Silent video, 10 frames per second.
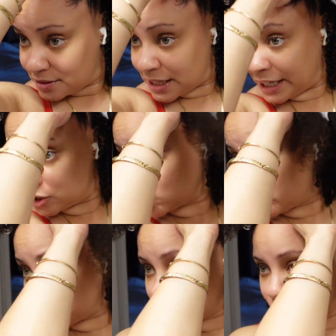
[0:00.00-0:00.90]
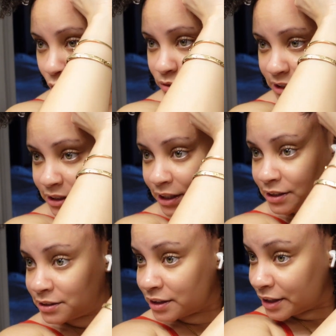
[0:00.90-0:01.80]
I just switched the roll, didn't I?
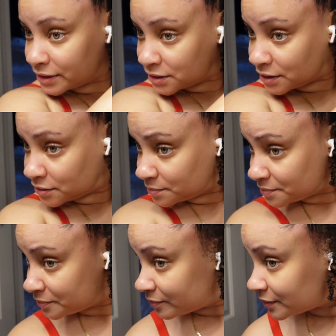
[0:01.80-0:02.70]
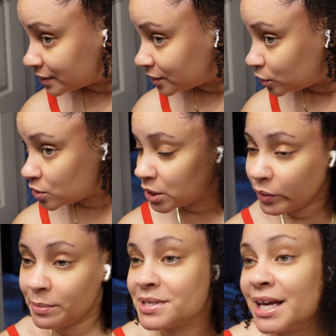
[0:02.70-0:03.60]
Yeah, I did. You see
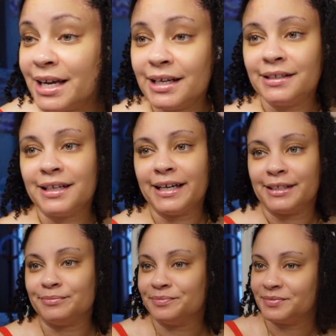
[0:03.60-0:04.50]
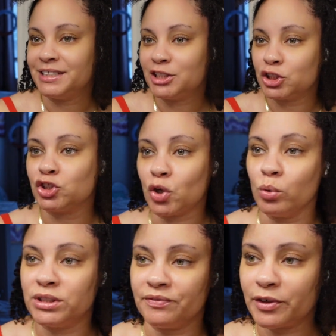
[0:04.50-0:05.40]
what I'm saying? Like, this is so
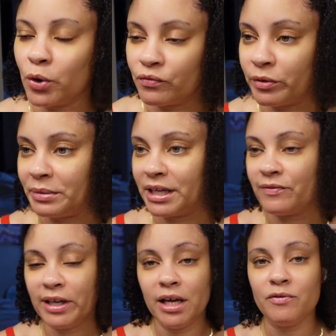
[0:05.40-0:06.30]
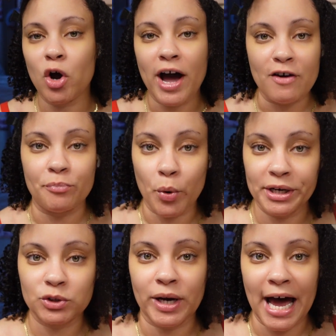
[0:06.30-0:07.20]
difficult for me. If any of y'all have
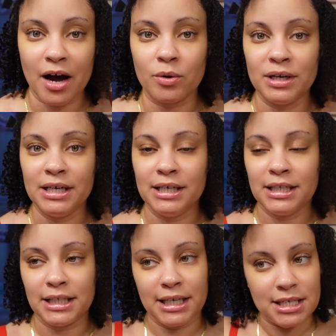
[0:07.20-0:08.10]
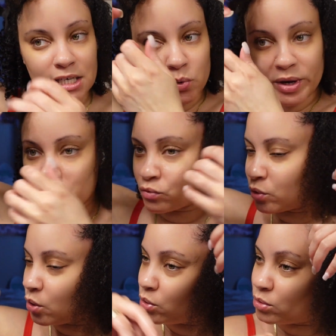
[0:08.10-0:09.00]
pointers on how the easiest way to
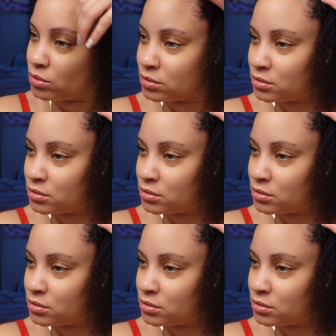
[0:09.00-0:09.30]
roll,